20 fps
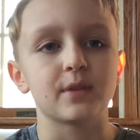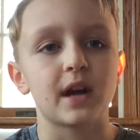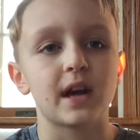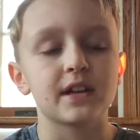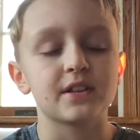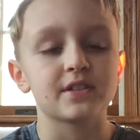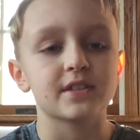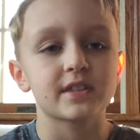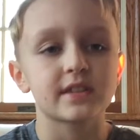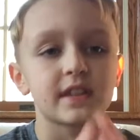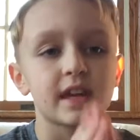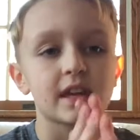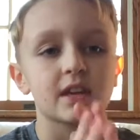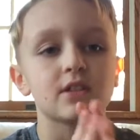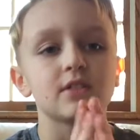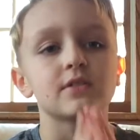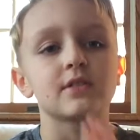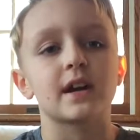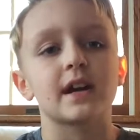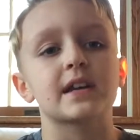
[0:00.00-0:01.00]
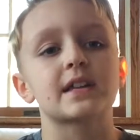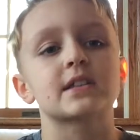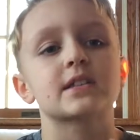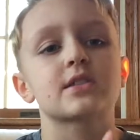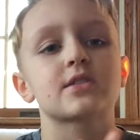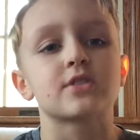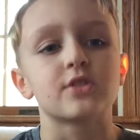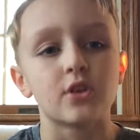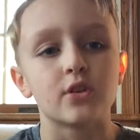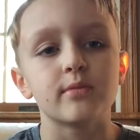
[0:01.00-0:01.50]
But I just thank you guys
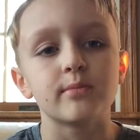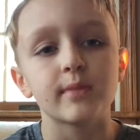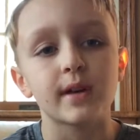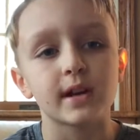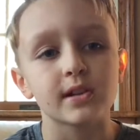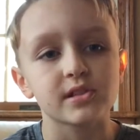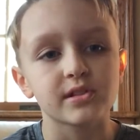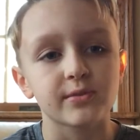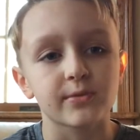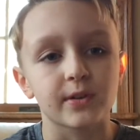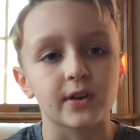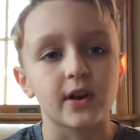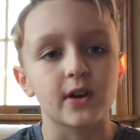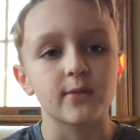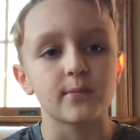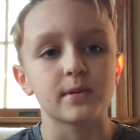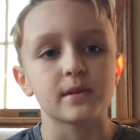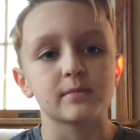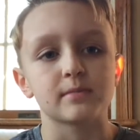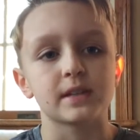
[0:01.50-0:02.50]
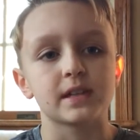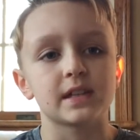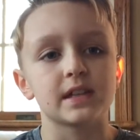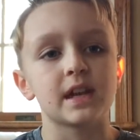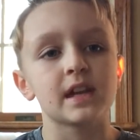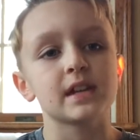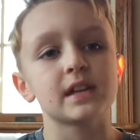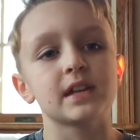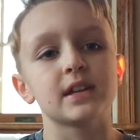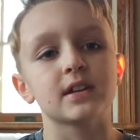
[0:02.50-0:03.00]
so much for helping me
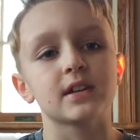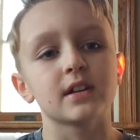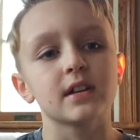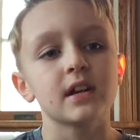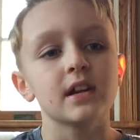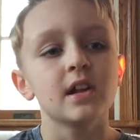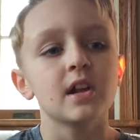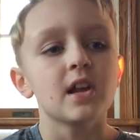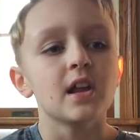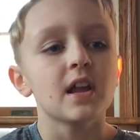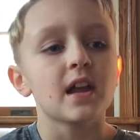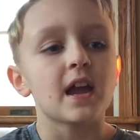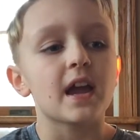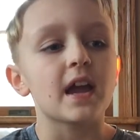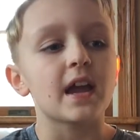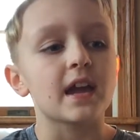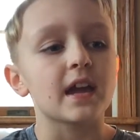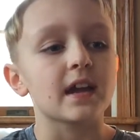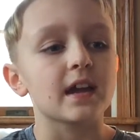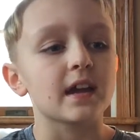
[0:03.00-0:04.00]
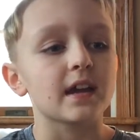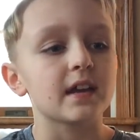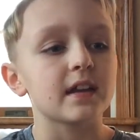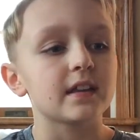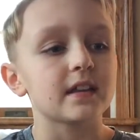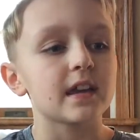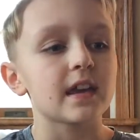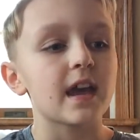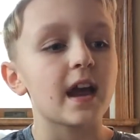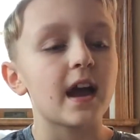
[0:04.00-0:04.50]
get here.
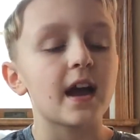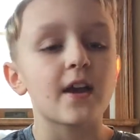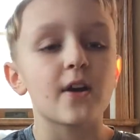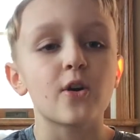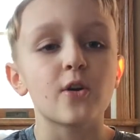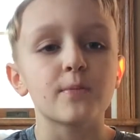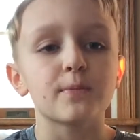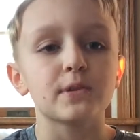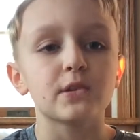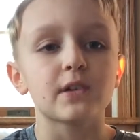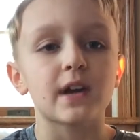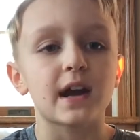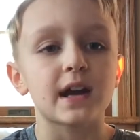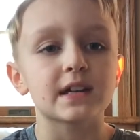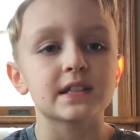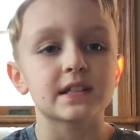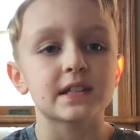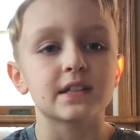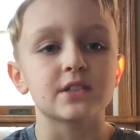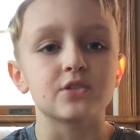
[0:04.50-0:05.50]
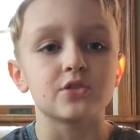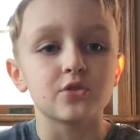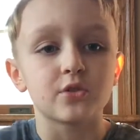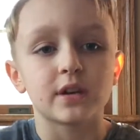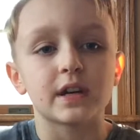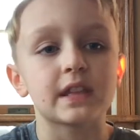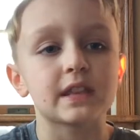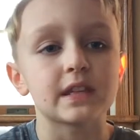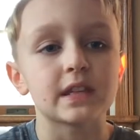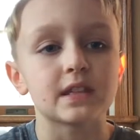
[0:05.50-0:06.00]
And, yeah, I hope you guys
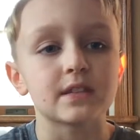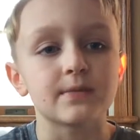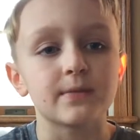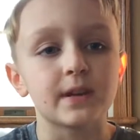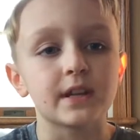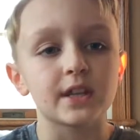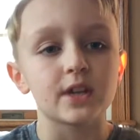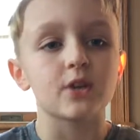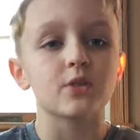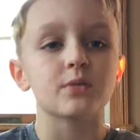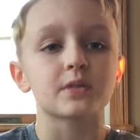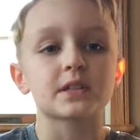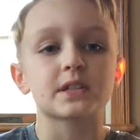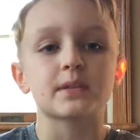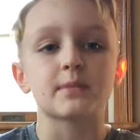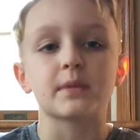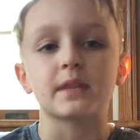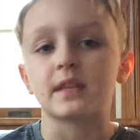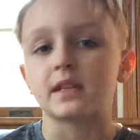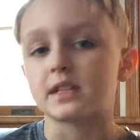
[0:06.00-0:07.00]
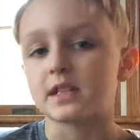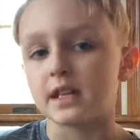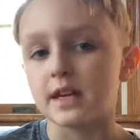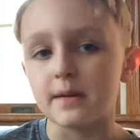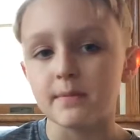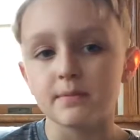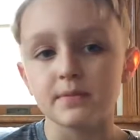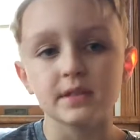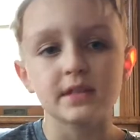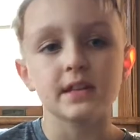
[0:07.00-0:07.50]
enjoyed this video with some of the
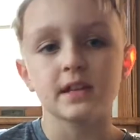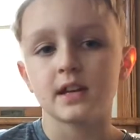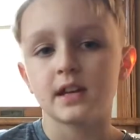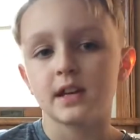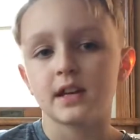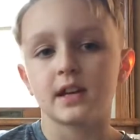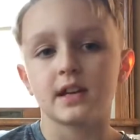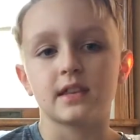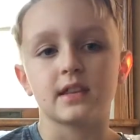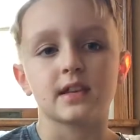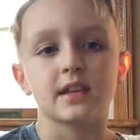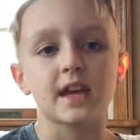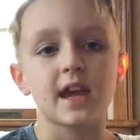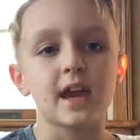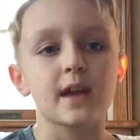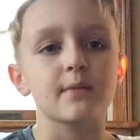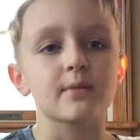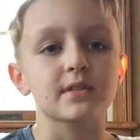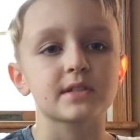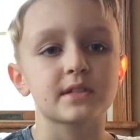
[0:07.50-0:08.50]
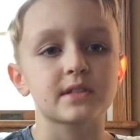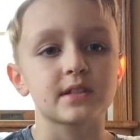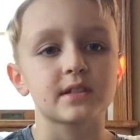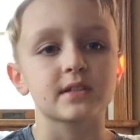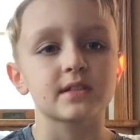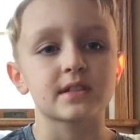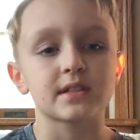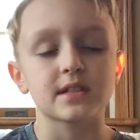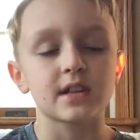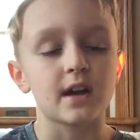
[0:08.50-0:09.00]
tips and the camera
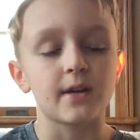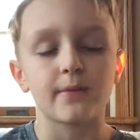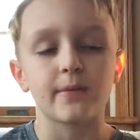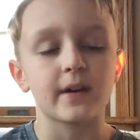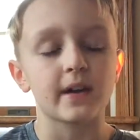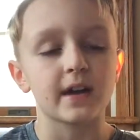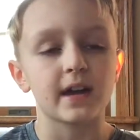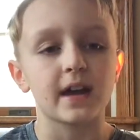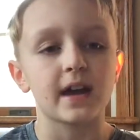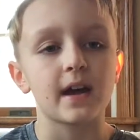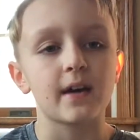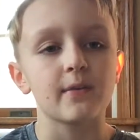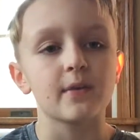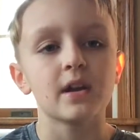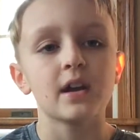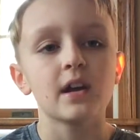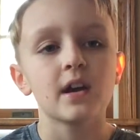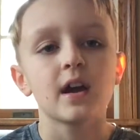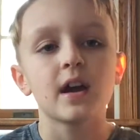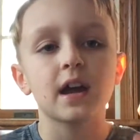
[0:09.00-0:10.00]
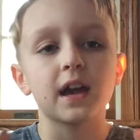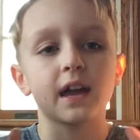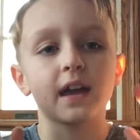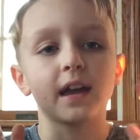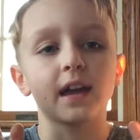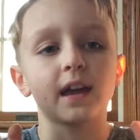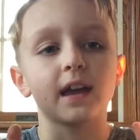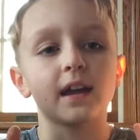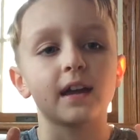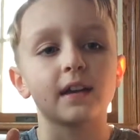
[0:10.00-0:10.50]
stuff I have.
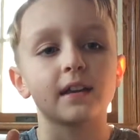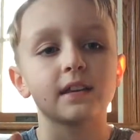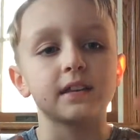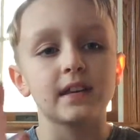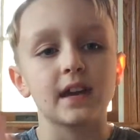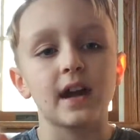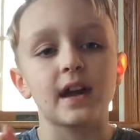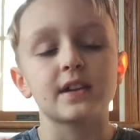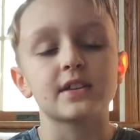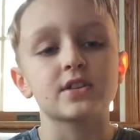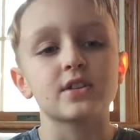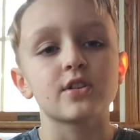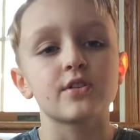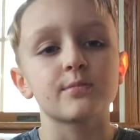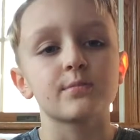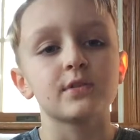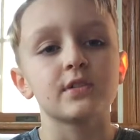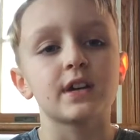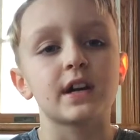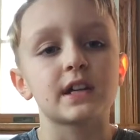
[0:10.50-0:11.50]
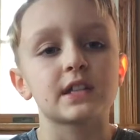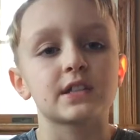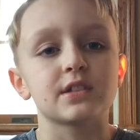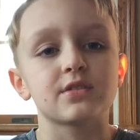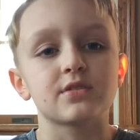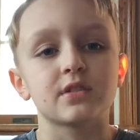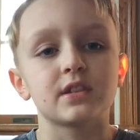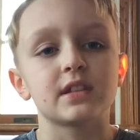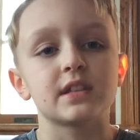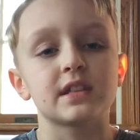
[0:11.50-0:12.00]
And, yeah, I just hope you guys
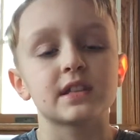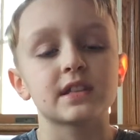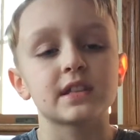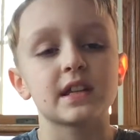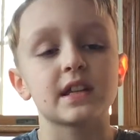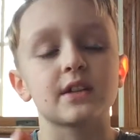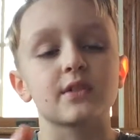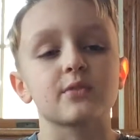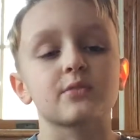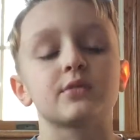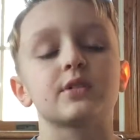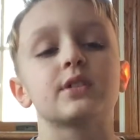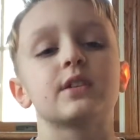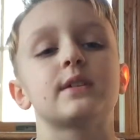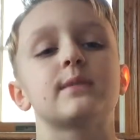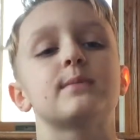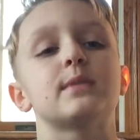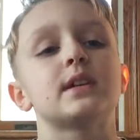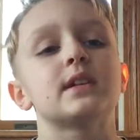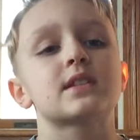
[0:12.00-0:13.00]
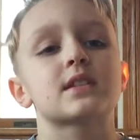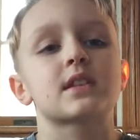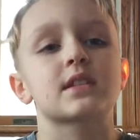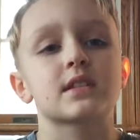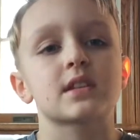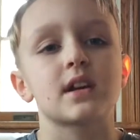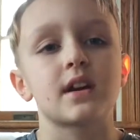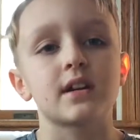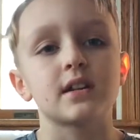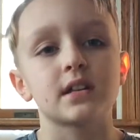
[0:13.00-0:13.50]
enjoyed this. And it really means
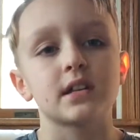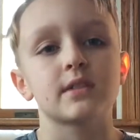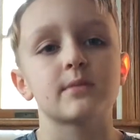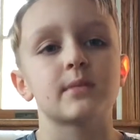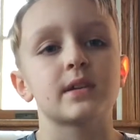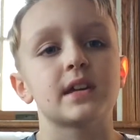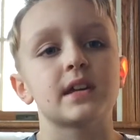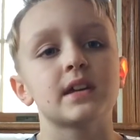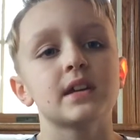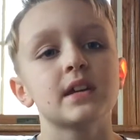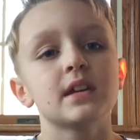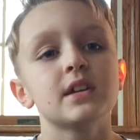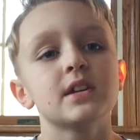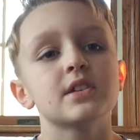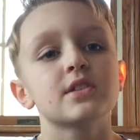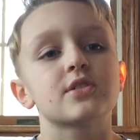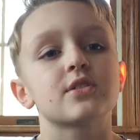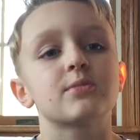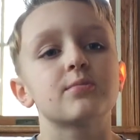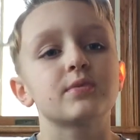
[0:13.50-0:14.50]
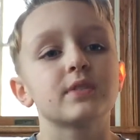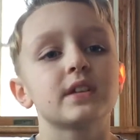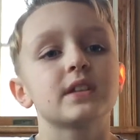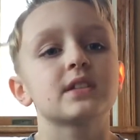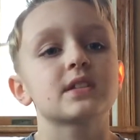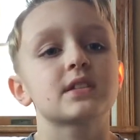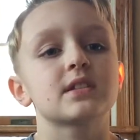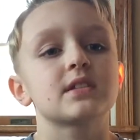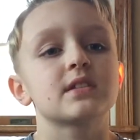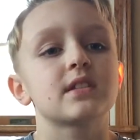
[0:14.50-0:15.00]
a ton to me. So
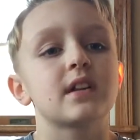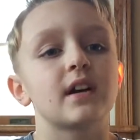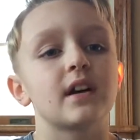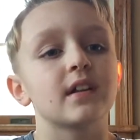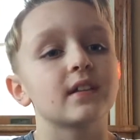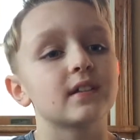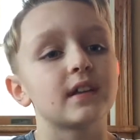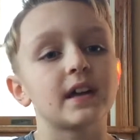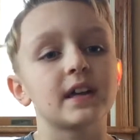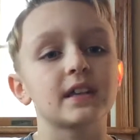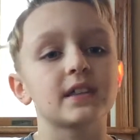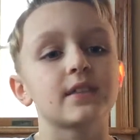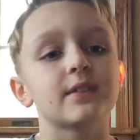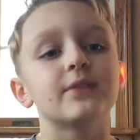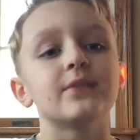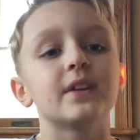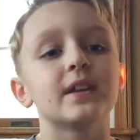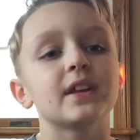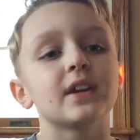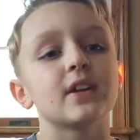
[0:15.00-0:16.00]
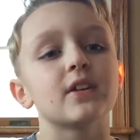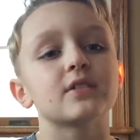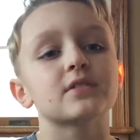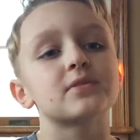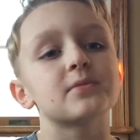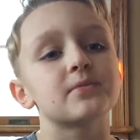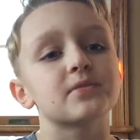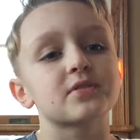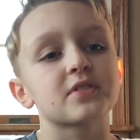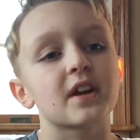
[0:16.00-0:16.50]
please like the video,
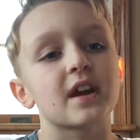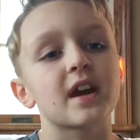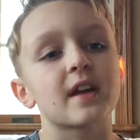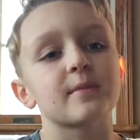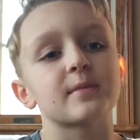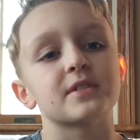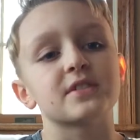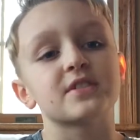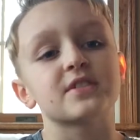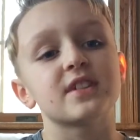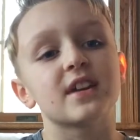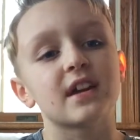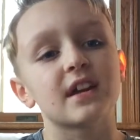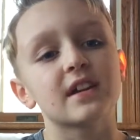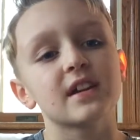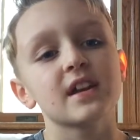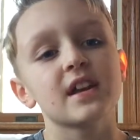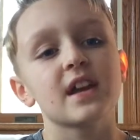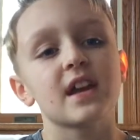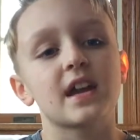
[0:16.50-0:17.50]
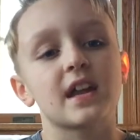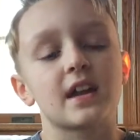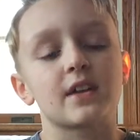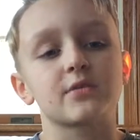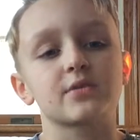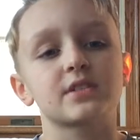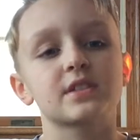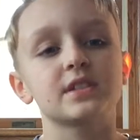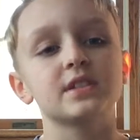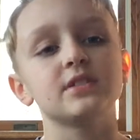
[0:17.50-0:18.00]
subscribe, and share. And
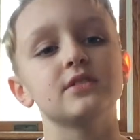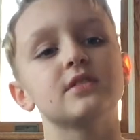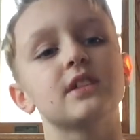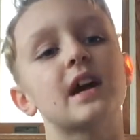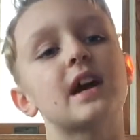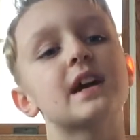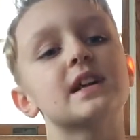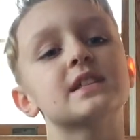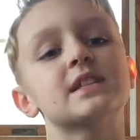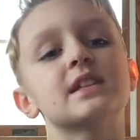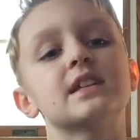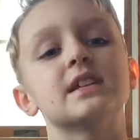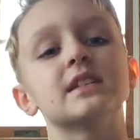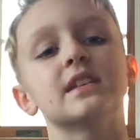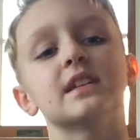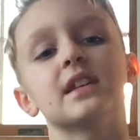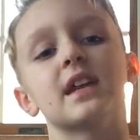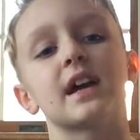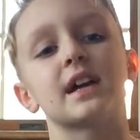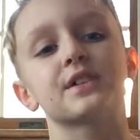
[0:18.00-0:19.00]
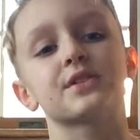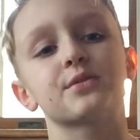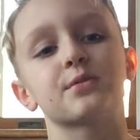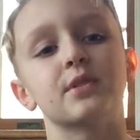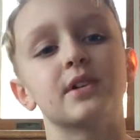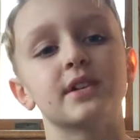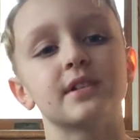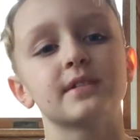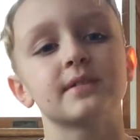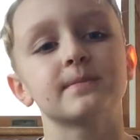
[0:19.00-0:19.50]
I will see you guys in the
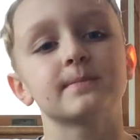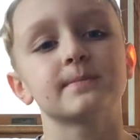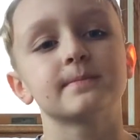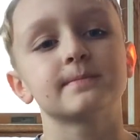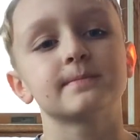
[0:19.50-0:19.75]
next one.